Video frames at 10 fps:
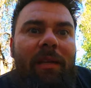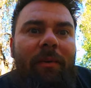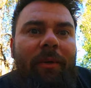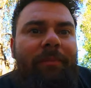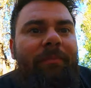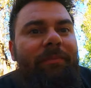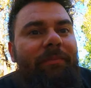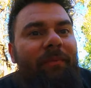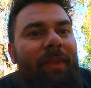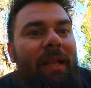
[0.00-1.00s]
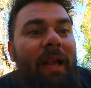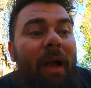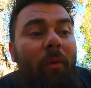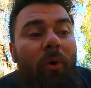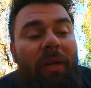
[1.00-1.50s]
anyway
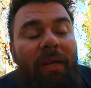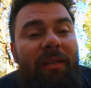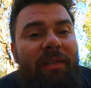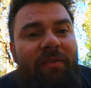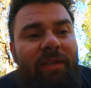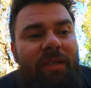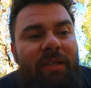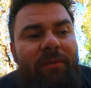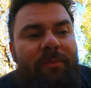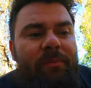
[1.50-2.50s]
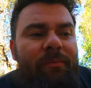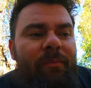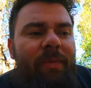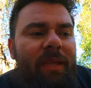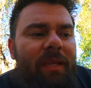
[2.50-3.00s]
we're going to end this video
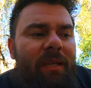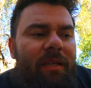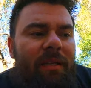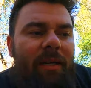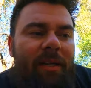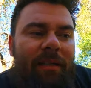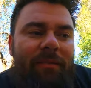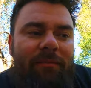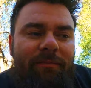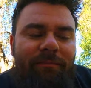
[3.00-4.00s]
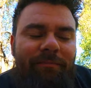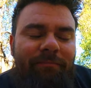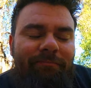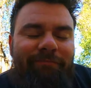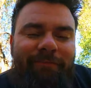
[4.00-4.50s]
um,
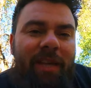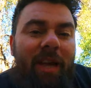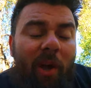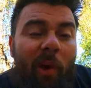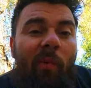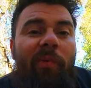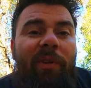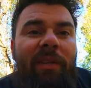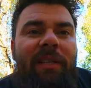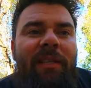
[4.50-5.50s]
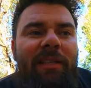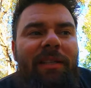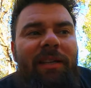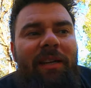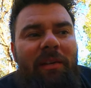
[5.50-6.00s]
hopefully
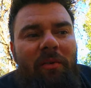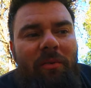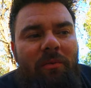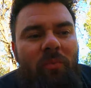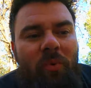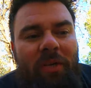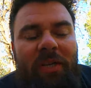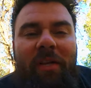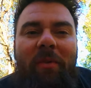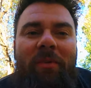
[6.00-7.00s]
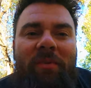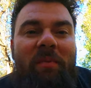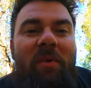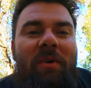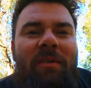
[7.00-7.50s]
we'll get another one
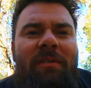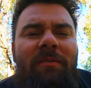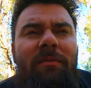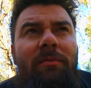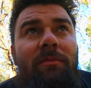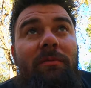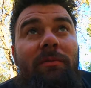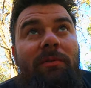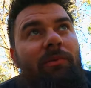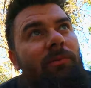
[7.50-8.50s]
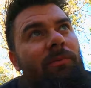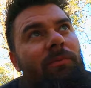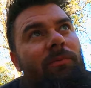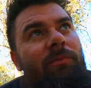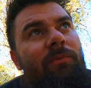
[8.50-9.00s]
tomorrow Ooh.
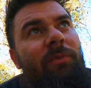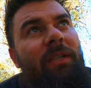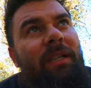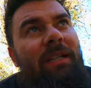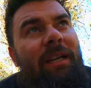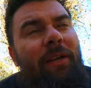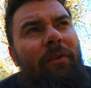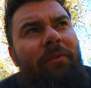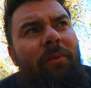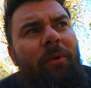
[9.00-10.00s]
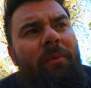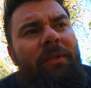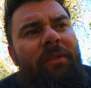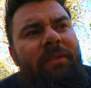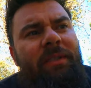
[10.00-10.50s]
I don't know if tomorrow will be
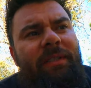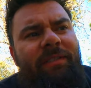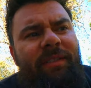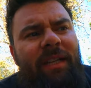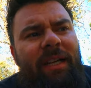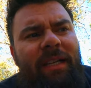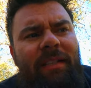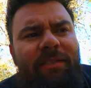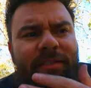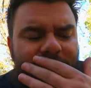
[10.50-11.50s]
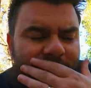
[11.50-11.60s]
it or not because I got.